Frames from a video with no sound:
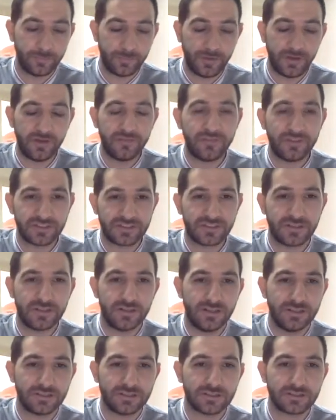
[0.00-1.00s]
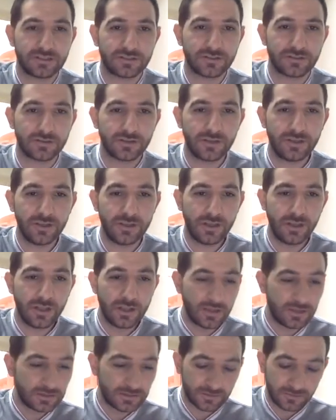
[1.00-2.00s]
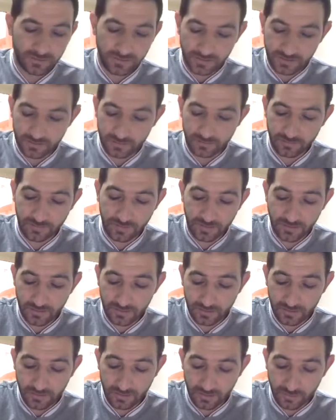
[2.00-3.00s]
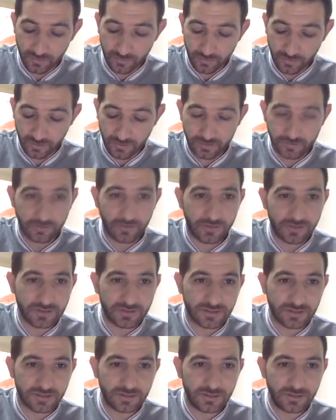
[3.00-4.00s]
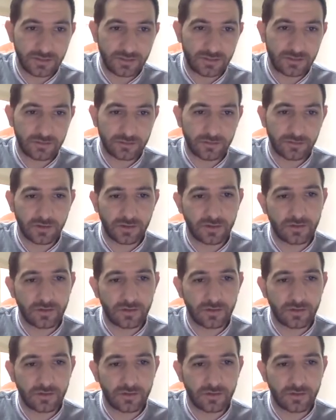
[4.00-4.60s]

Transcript: previous relations. Okay, so let me elaborate on this idea.